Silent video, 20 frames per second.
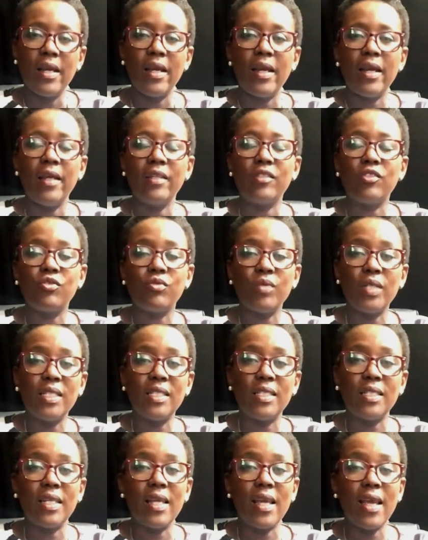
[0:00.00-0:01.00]
A
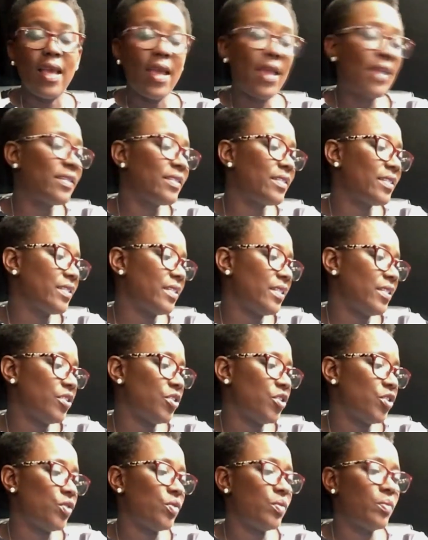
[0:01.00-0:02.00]
treaty entered
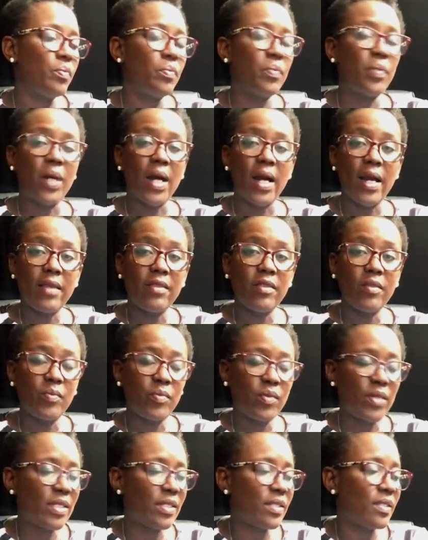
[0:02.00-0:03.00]
into by the
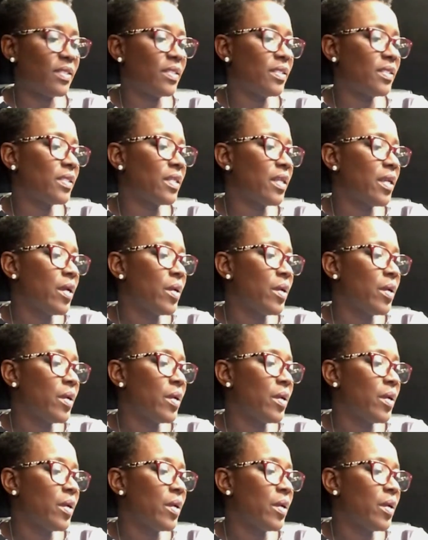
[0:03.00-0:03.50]
President